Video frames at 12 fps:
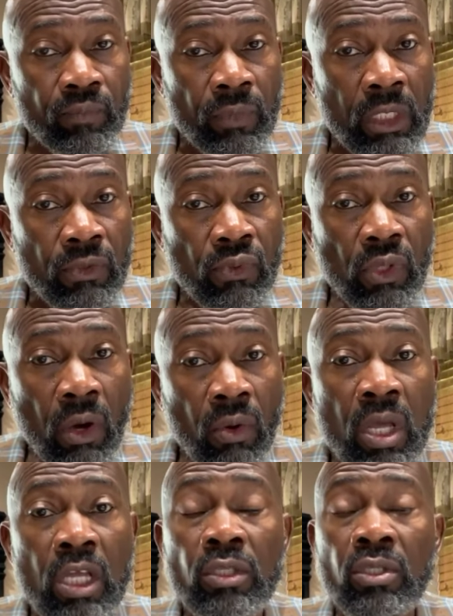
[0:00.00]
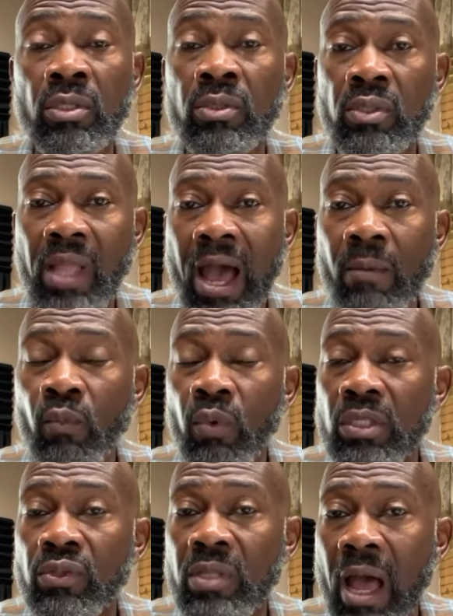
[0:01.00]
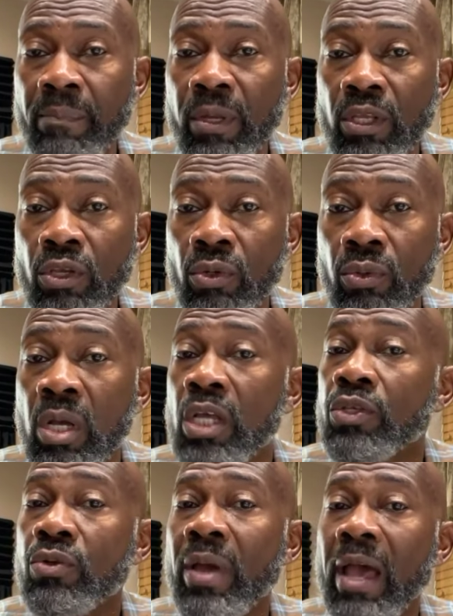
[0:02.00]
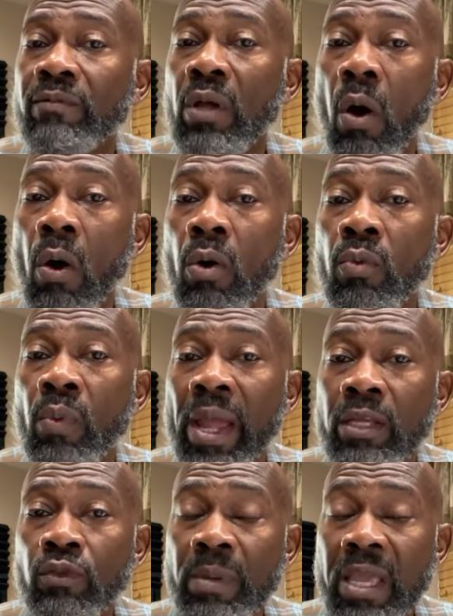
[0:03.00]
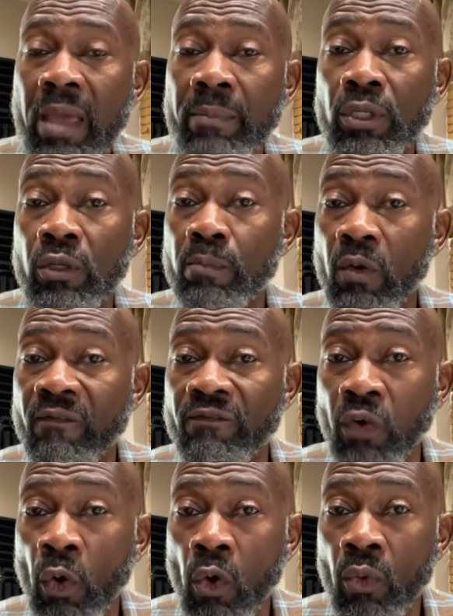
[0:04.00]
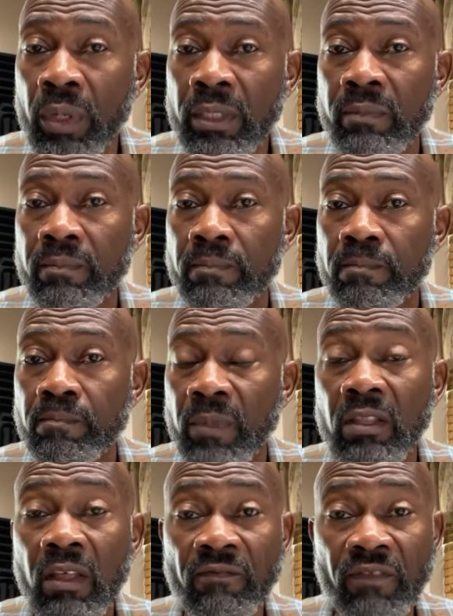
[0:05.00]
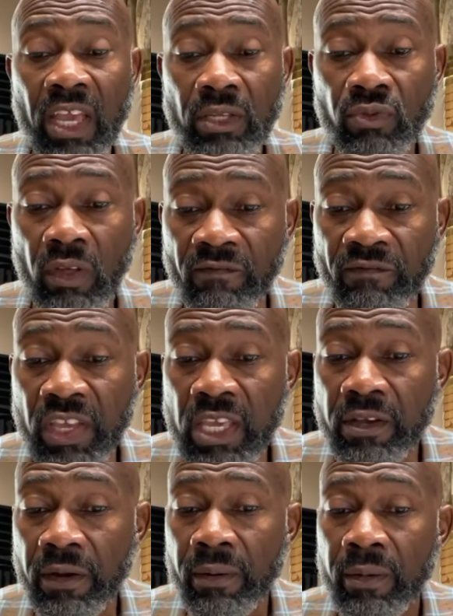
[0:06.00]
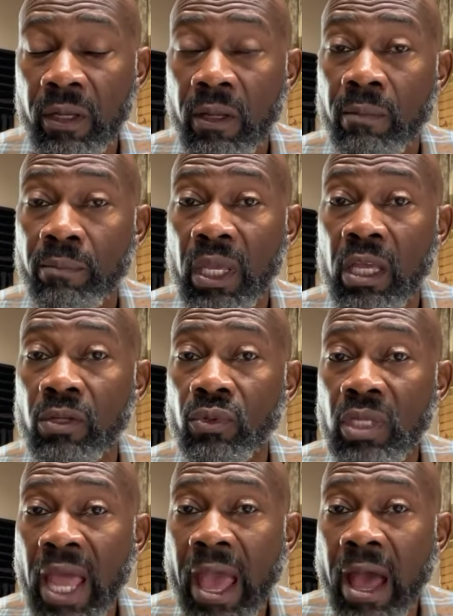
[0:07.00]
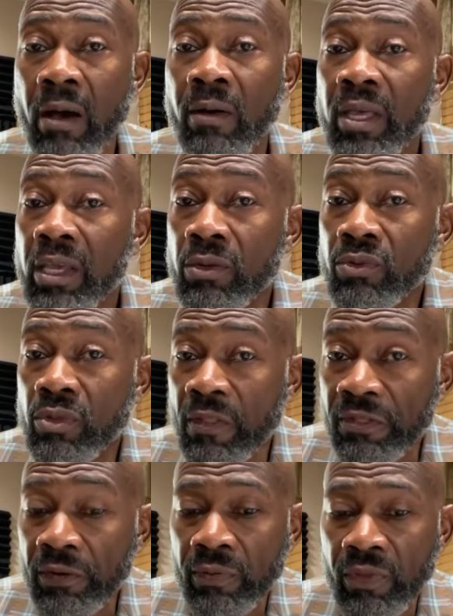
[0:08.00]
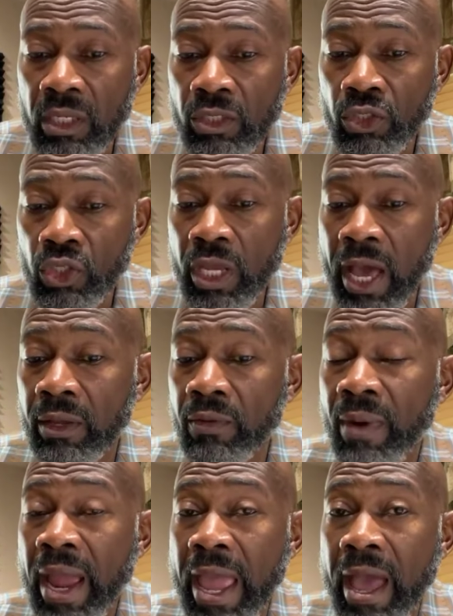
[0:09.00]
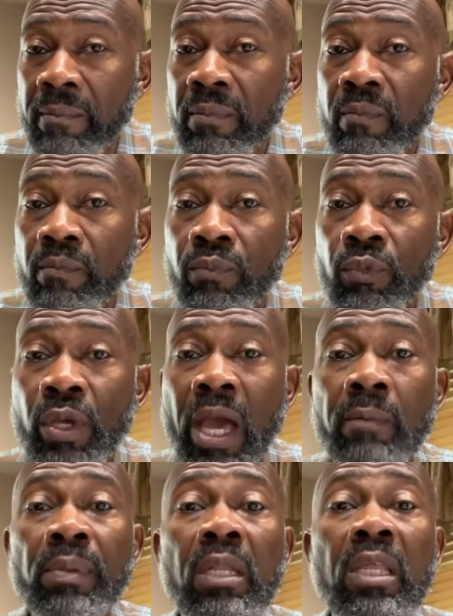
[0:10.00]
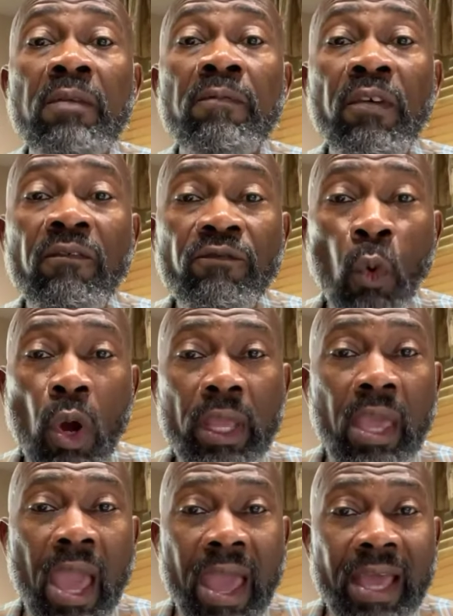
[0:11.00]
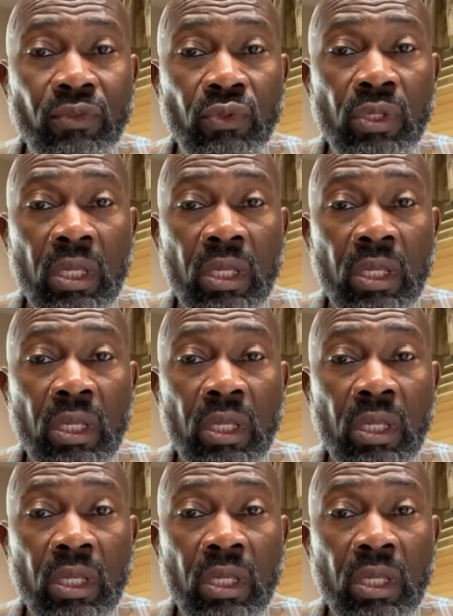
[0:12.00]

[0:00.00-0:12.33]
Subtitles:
So to stop what's stopping you, you have to always be able to move forward in the face of fear, because now here's the third thing that you got to grab. You got to believe the forecast.